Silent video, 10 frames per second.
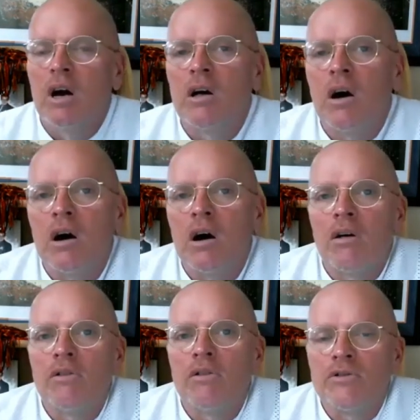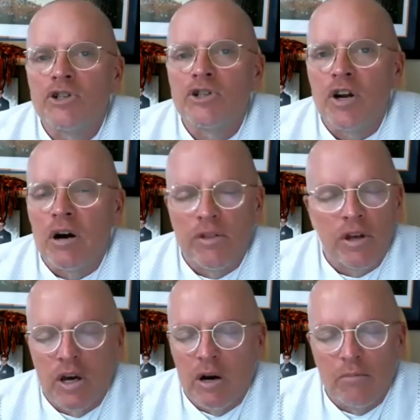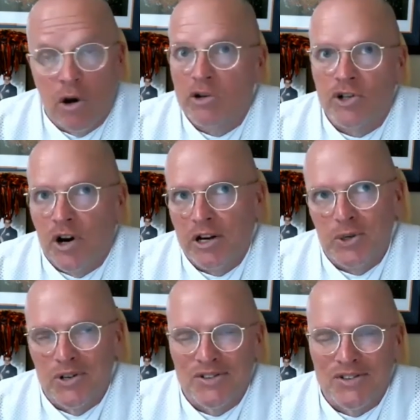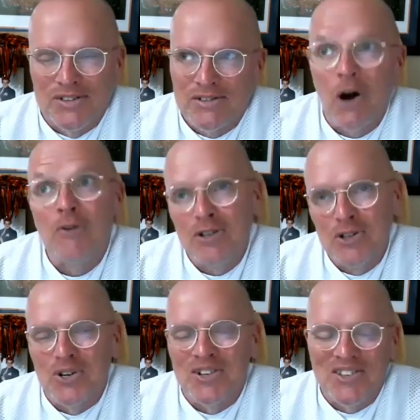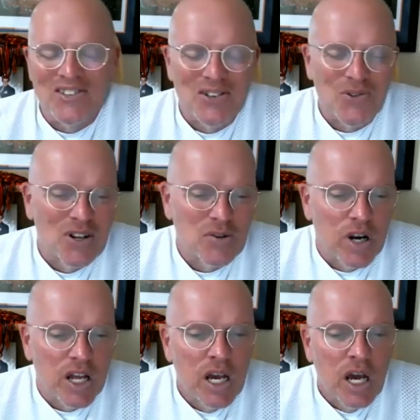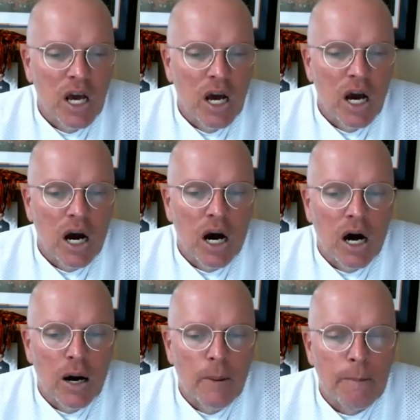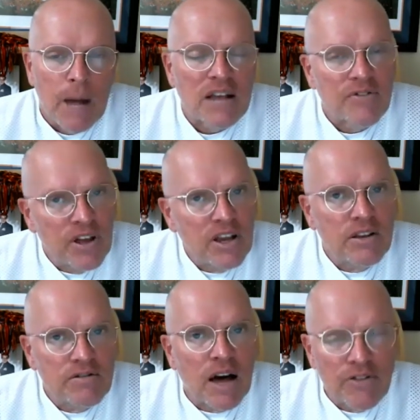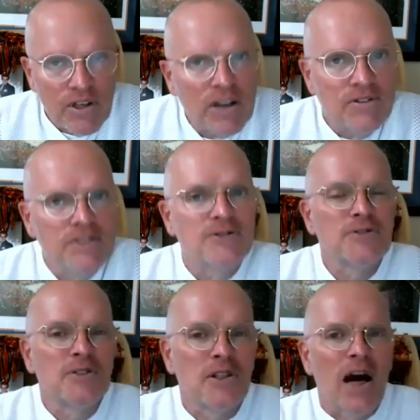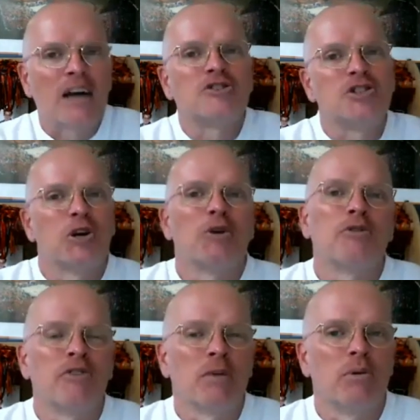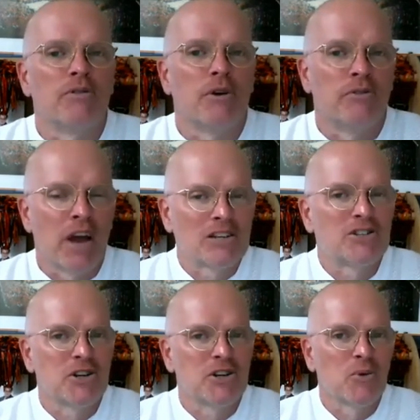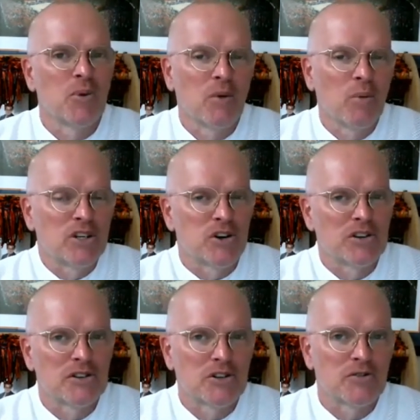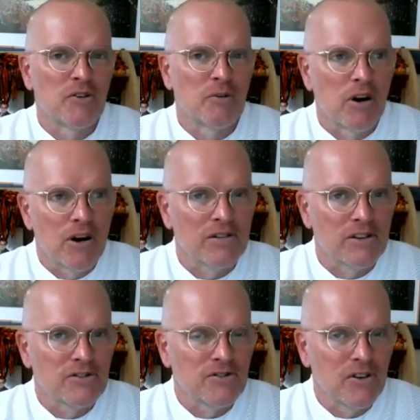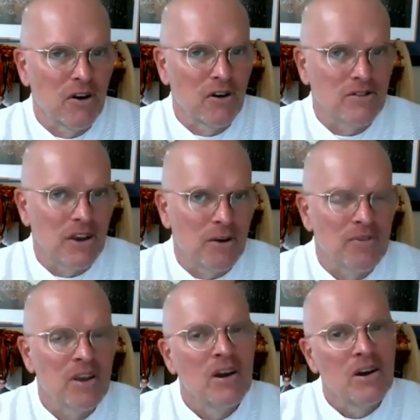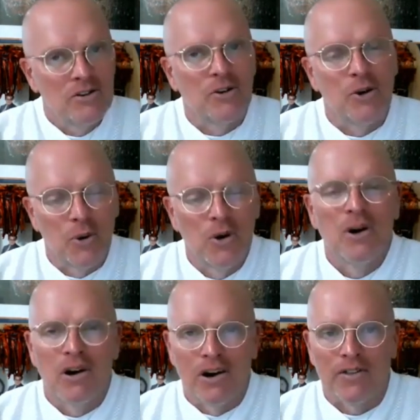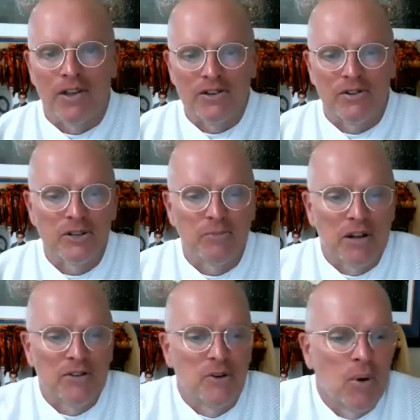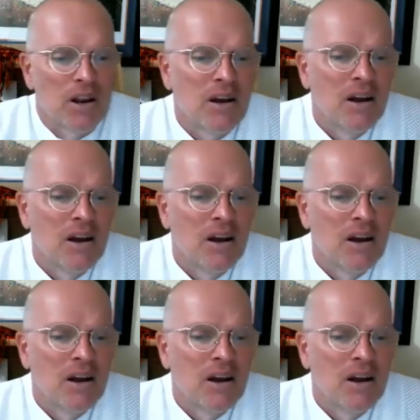uh, the the strike uh, the um, strike shortened season, COVID shortened season in 2020. Um, I think I think this is the last year of the rebuild. Though next year we we transition from all right, this is a young team to all right, they, they're expected to win.